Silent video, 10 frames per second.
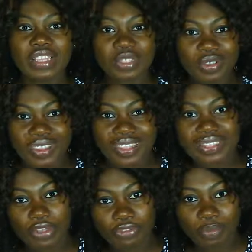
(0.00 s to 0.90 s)
So this
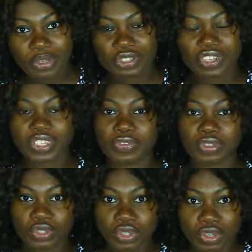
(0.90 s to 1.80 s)
information is for
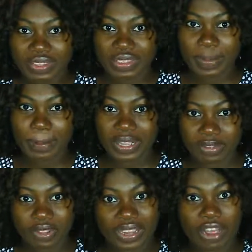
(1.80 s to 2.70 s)
those in
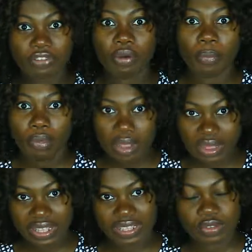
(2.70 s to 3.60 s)
particular, for
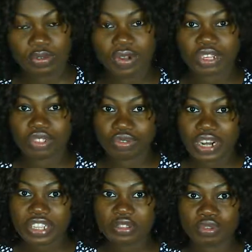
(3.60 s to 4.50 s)
mothers who are
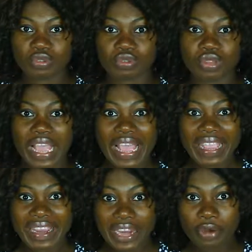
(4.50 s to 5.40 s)
trying to
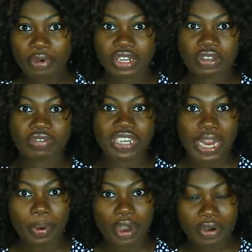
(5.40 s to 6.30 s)
get rid of
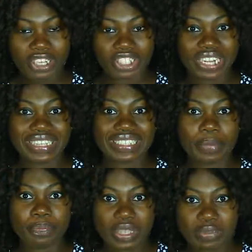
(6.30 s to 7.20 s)
diaper rash in
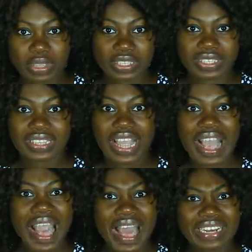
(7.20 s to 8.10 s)
their babies.
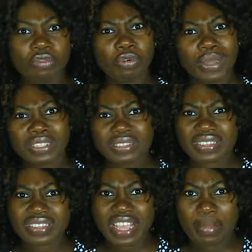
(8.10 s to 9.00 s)
And the woman
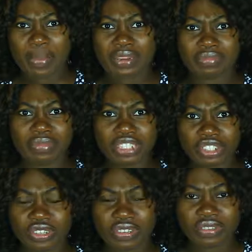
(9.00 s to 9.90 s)
just came and
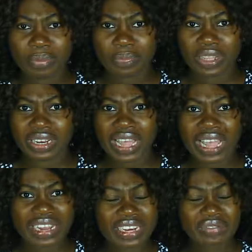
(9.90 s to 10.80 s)
mentioned something. I
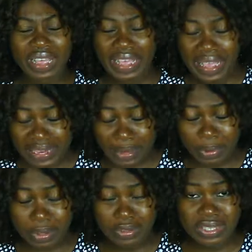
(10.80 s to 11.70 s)
had never heard
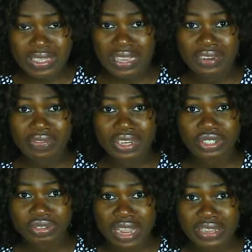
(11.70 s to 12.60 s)
about it, I had never
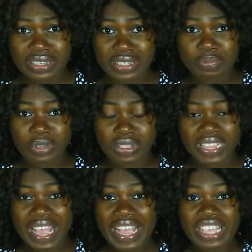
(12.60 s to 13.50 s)
tried it, but
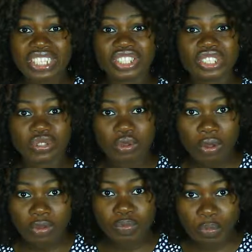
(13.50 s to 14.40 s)
she
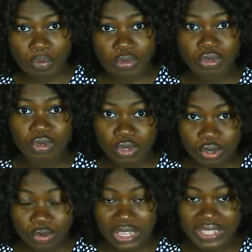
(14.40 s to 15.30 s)
told people to
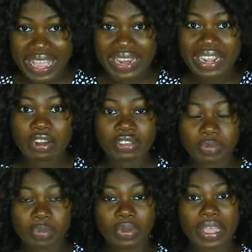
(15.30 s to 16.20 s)
do it, and a lot of
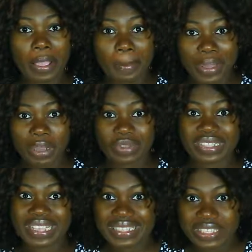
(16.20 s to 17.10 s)
people came back
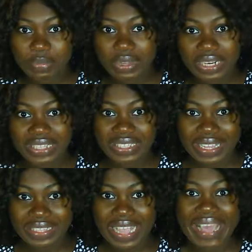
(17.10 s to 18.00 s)
with testimonies
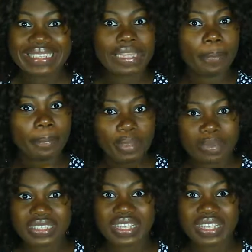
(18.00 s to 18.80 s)
that their babies